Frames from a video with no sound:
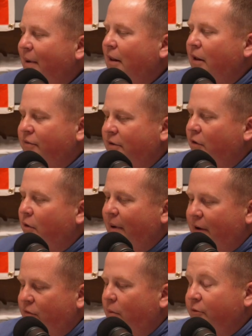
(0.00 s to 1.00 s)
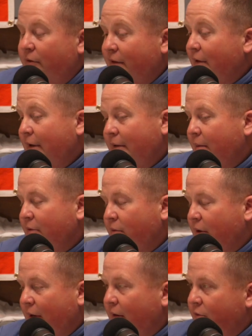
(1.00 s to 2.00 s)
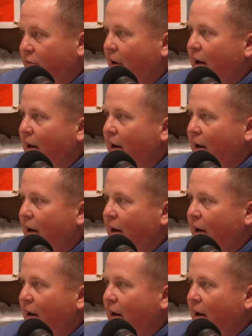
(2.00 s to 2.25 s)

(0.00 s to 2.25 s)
loves to talk about his arm strength, and it's ridiculous, right?